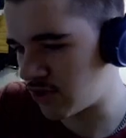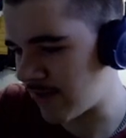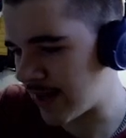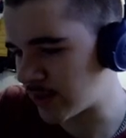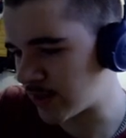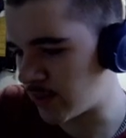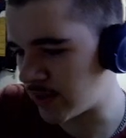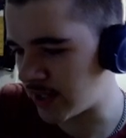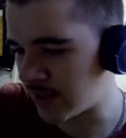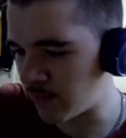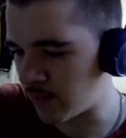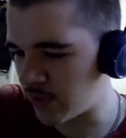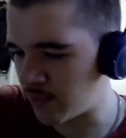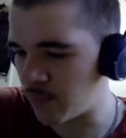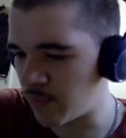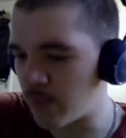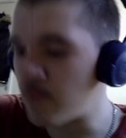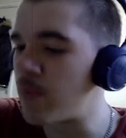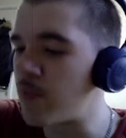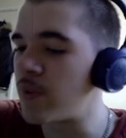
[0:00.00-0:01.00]

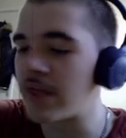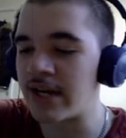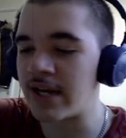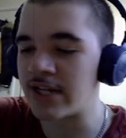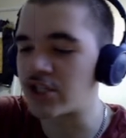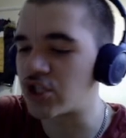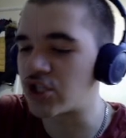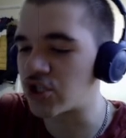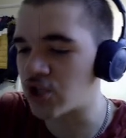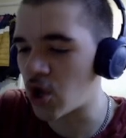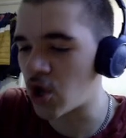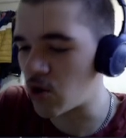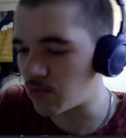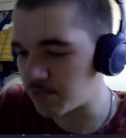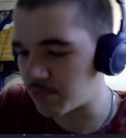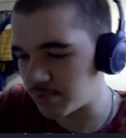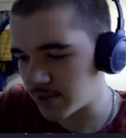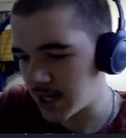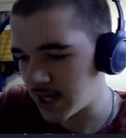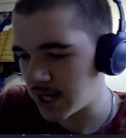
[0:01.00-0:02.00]
within its scope,
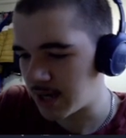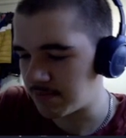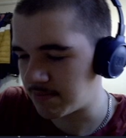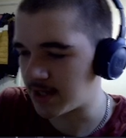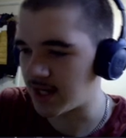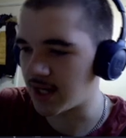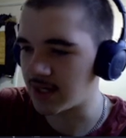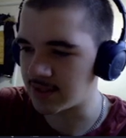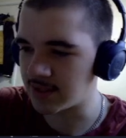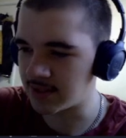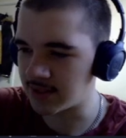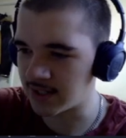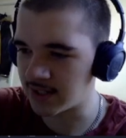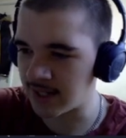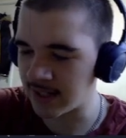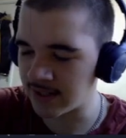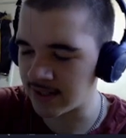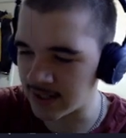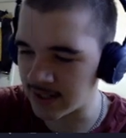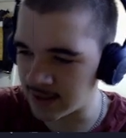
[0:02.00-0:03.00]
because the
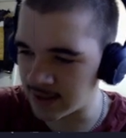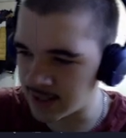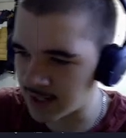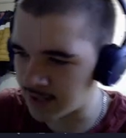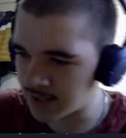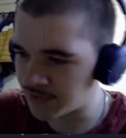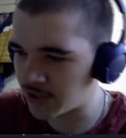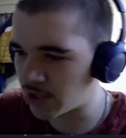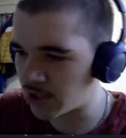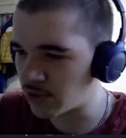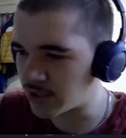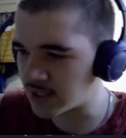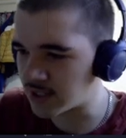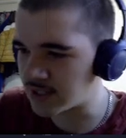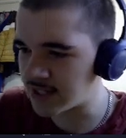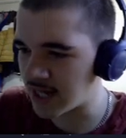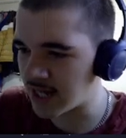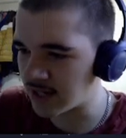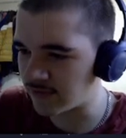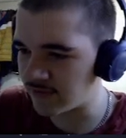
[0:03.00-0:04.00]
note
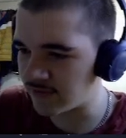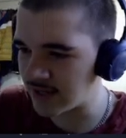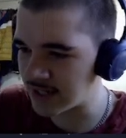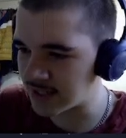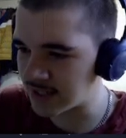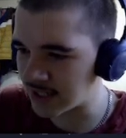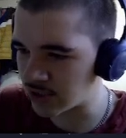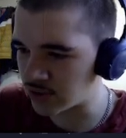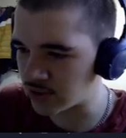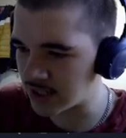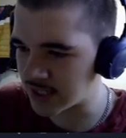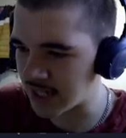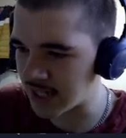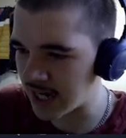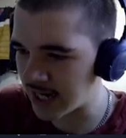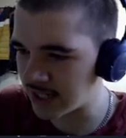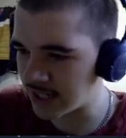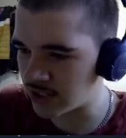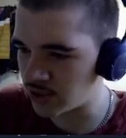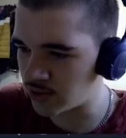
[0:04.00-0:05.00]
itself is literally tied
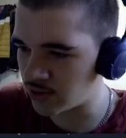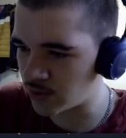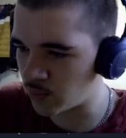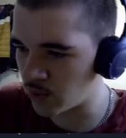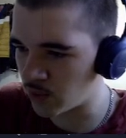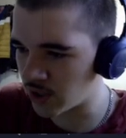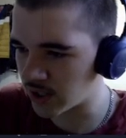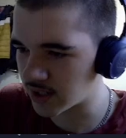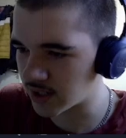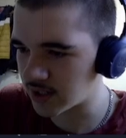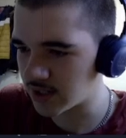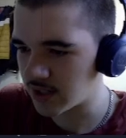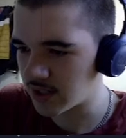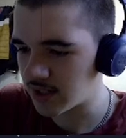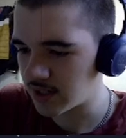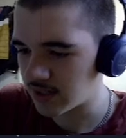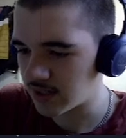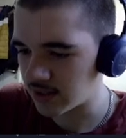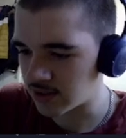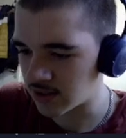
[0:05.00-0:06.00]
to the work.
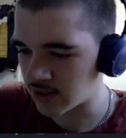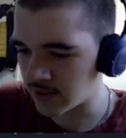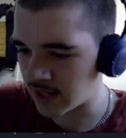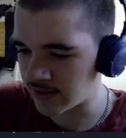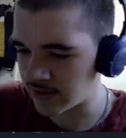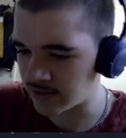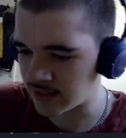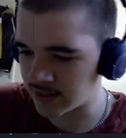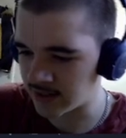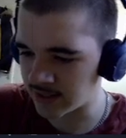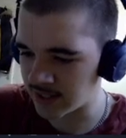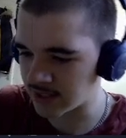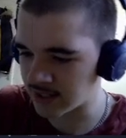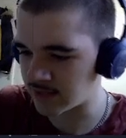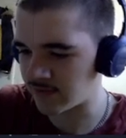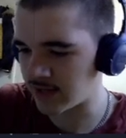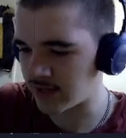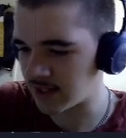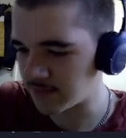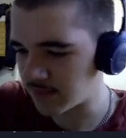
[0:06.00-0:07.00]
So I think that's
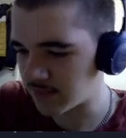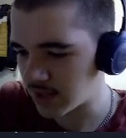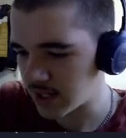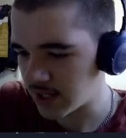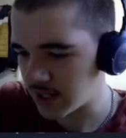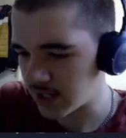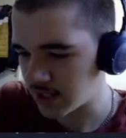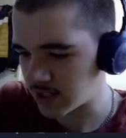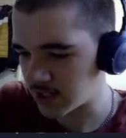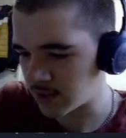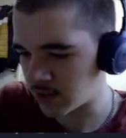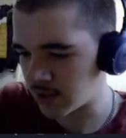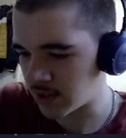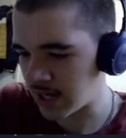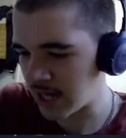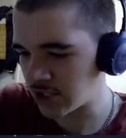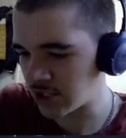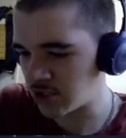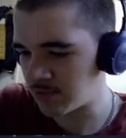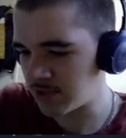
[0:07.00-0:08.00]
fine. So you got
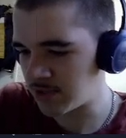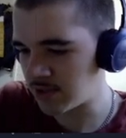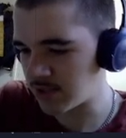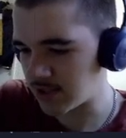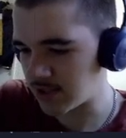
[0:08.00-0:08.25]
attribute